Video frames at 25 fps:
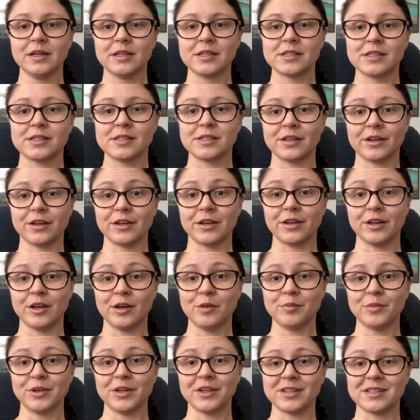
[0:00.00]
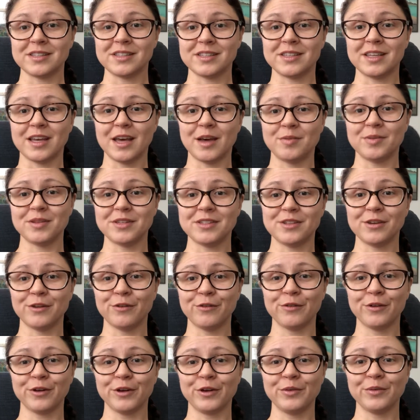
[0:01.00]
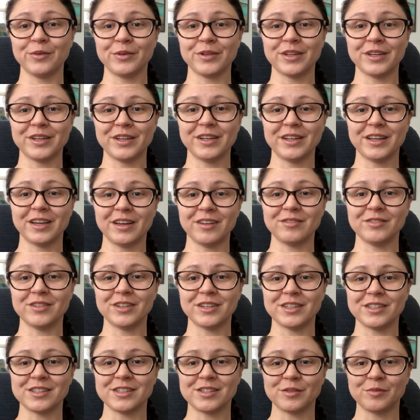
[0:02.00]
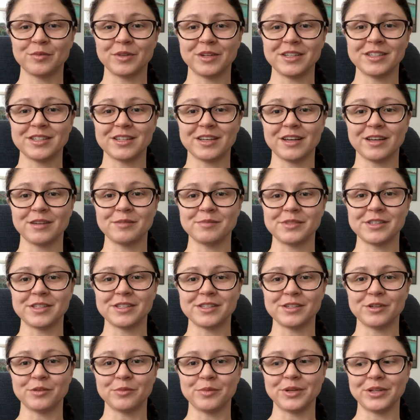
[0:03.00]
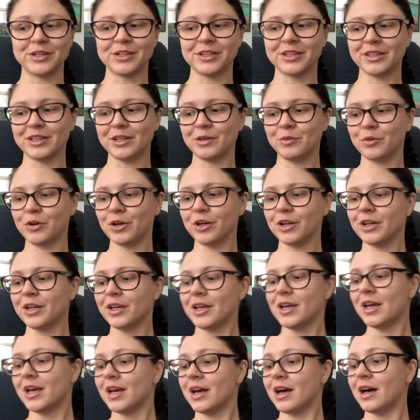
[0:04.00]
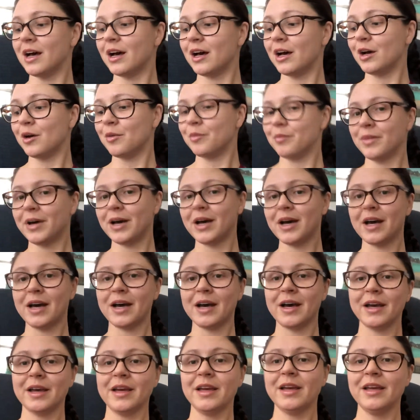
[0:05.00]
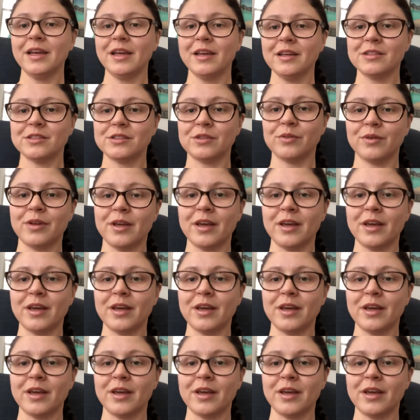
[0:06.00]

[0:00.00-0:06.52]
suck it up because this happens so frequently. I've done it so many times, it's no big deal anymore. I don't